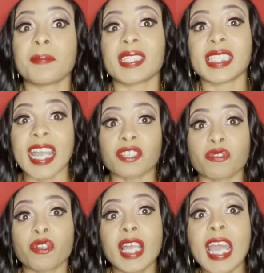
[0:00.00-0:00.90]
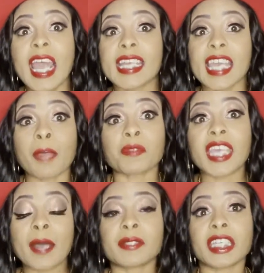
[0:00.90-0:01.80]
Miss Natural kept
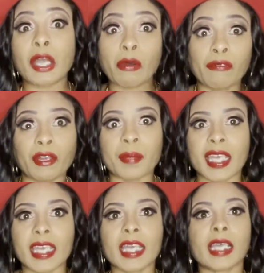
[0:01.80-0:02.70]
counting over me.